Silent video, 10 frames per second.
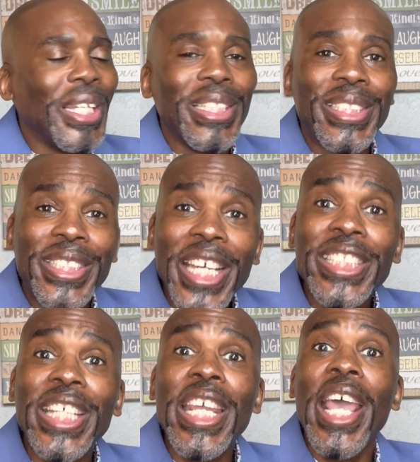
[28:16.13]

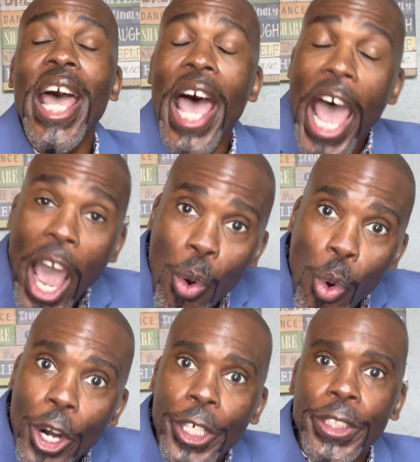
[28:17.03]
60
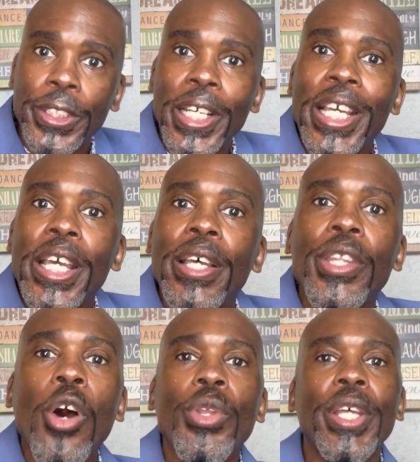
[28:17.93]
hours.
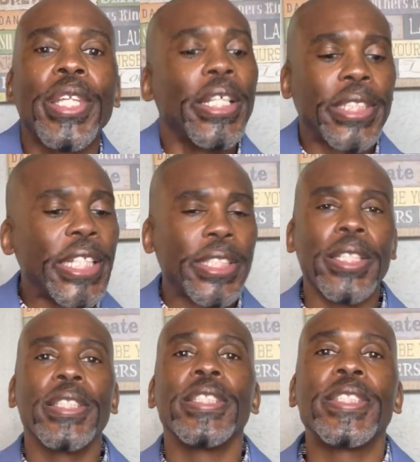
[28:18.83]
No, that's
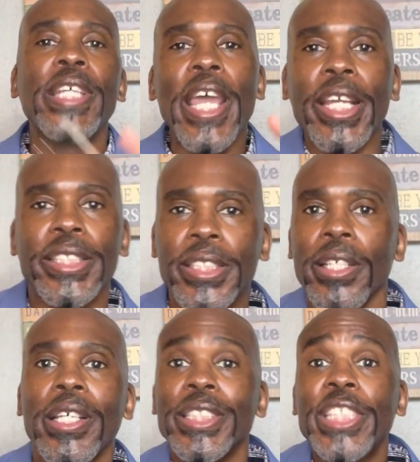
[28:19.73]
a
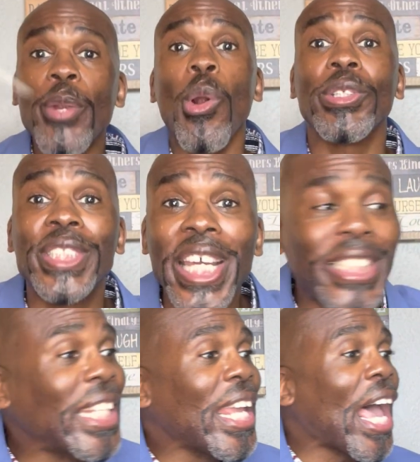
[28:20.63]

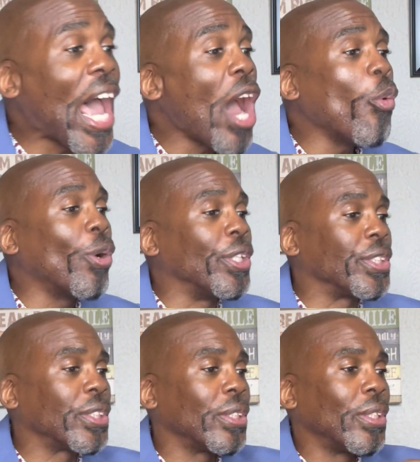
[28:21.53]
60
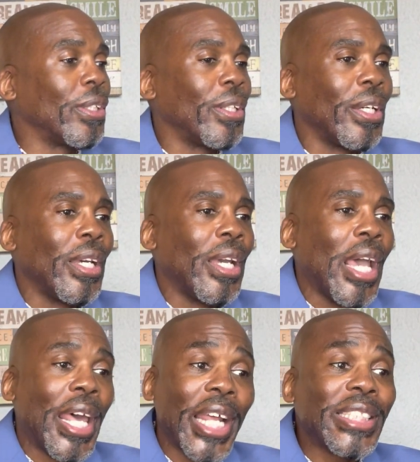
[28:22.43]
hours.
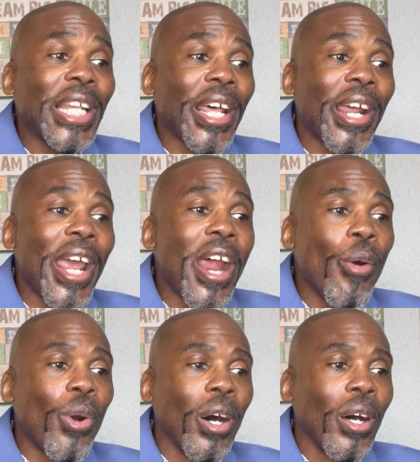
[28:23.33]
And that's not an
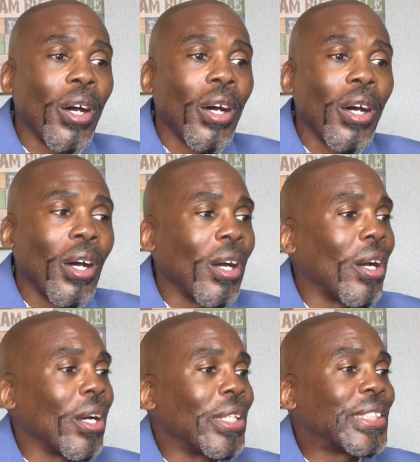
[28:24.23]
error.
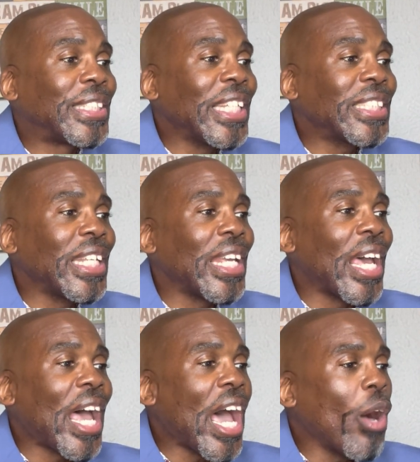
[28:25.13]
60
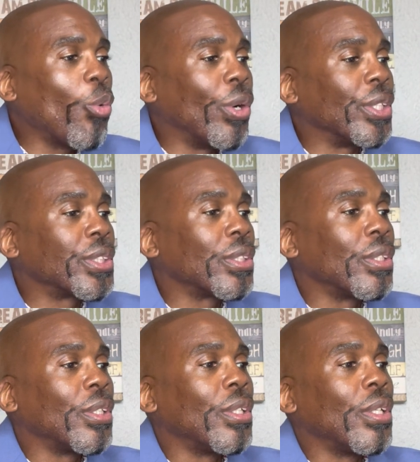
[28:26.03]
hours.
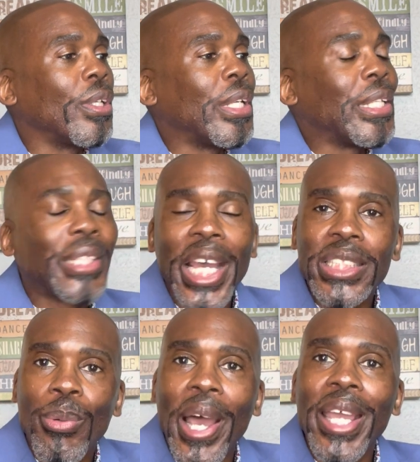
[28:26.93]

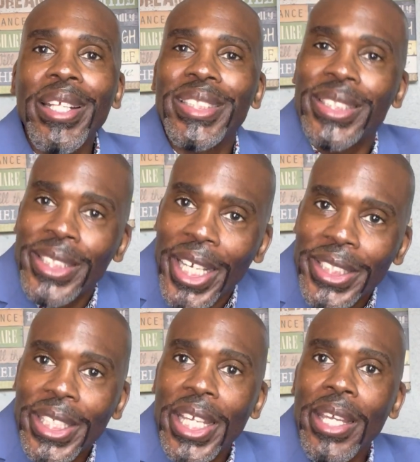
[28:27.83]
That's right,
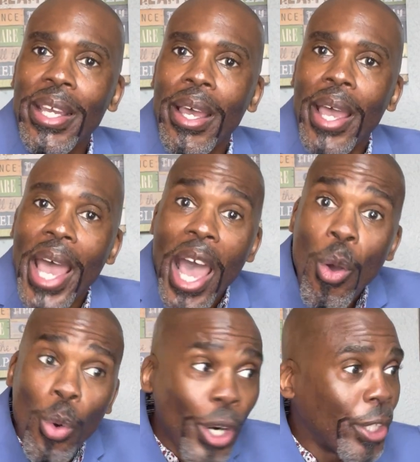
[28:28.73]
60
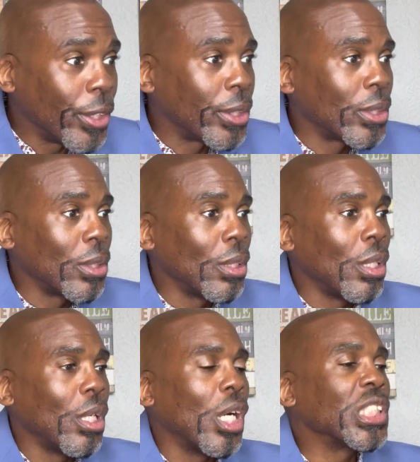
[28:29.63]
hours
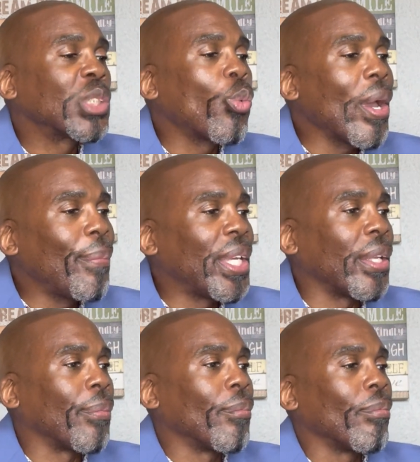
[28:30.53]
of swimming.